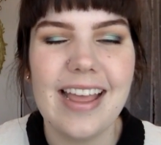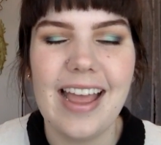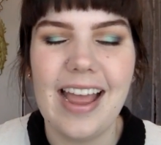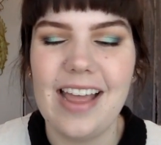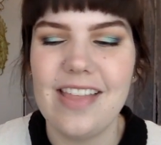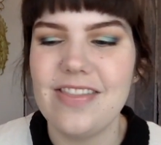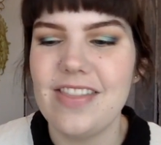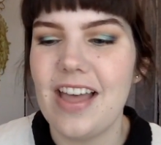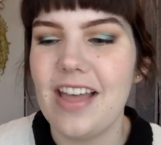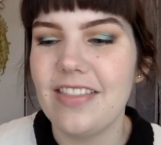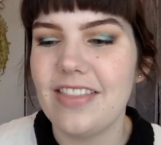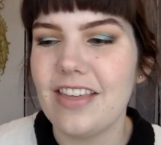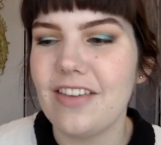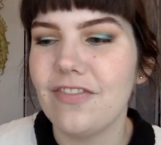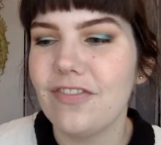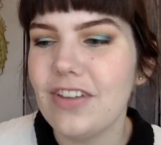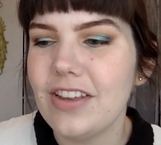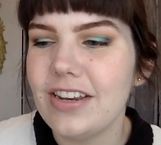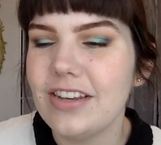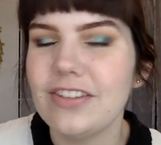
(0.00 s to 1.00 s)
and that they
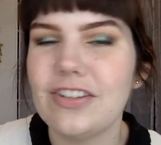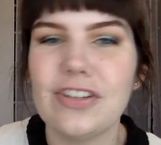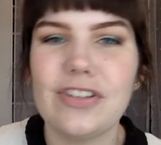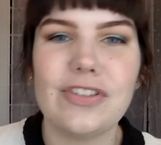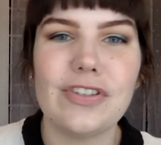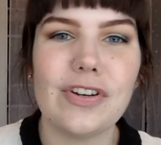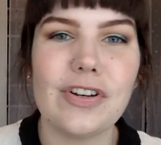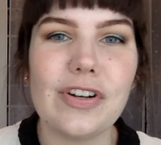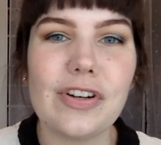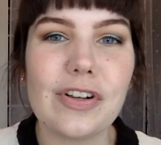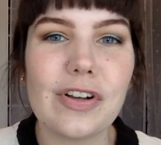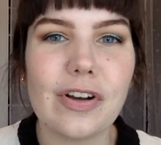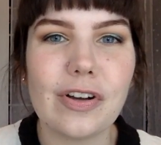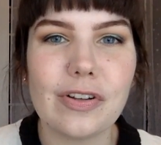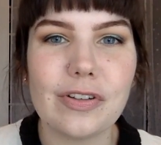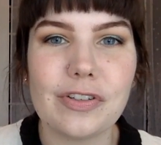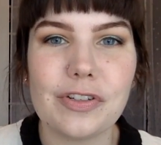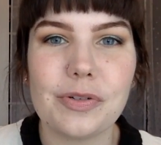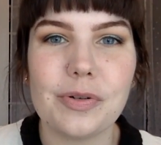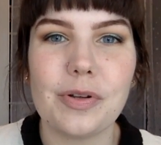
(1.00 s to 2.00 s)
fit into certain
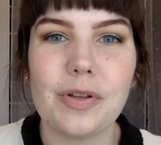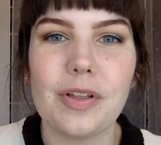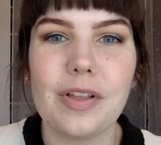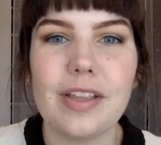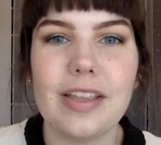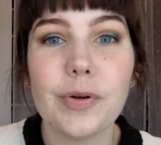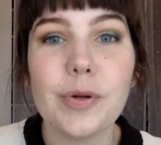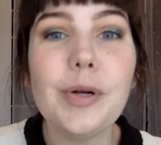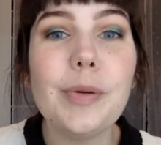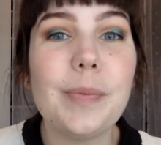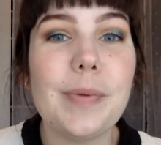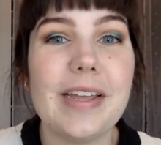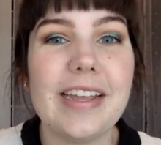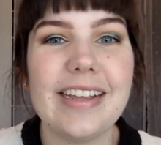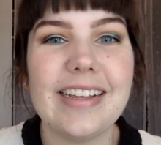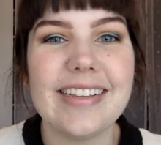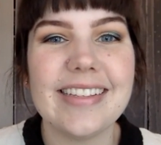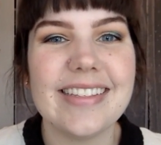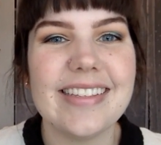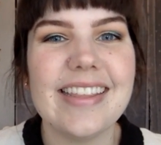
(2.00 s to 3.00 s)
cultural
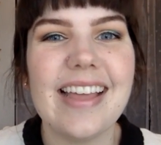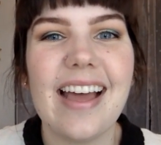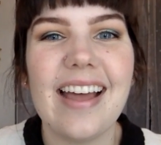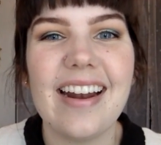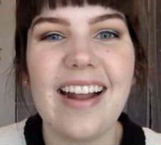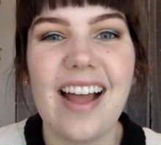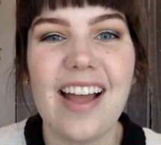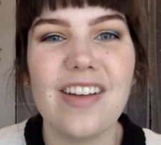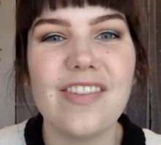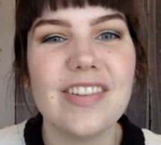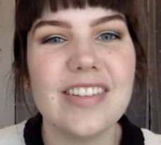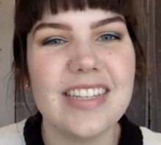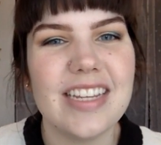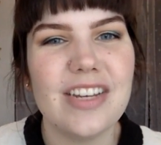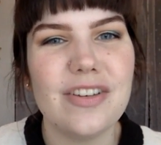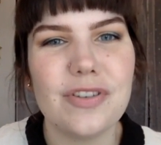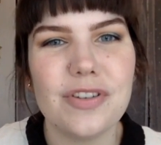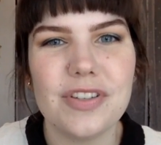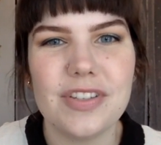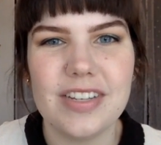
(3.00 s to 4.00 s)
groupings that I was
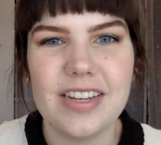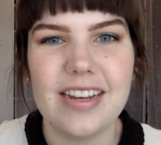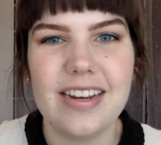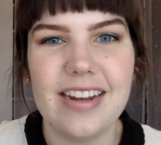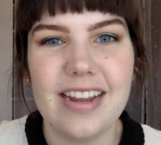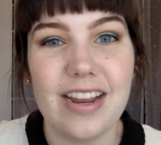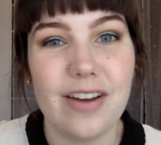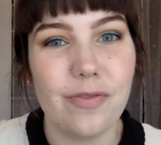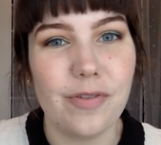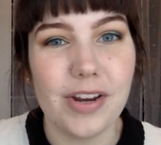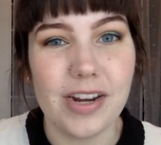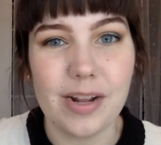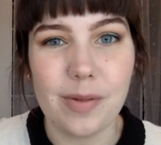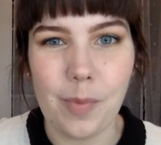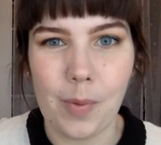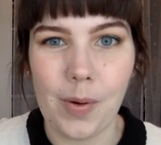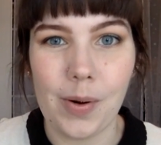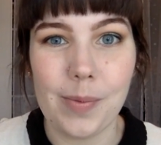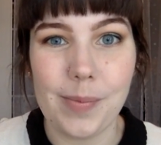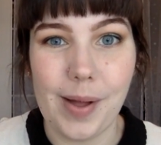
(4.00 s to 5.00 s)
interested in reading
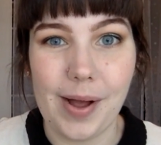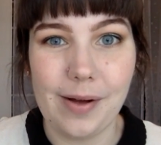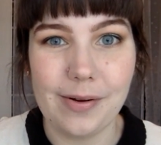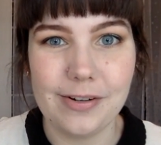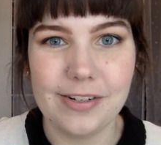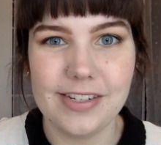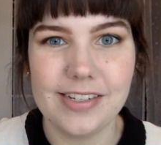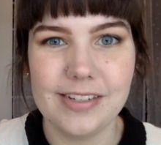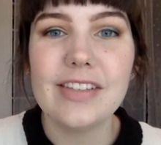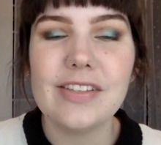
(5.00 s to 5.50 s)
more about.